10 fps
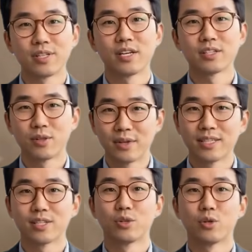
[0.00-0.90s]
carrier.
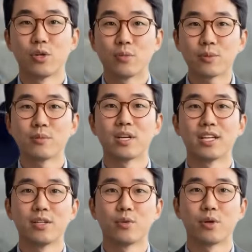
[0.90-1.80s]
Additional
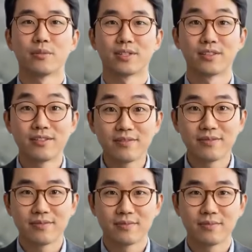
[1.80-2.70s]
strike drones arrive
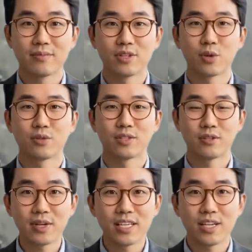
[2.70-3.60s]
to swarm the
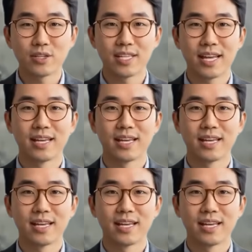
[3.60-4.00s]
retreating column.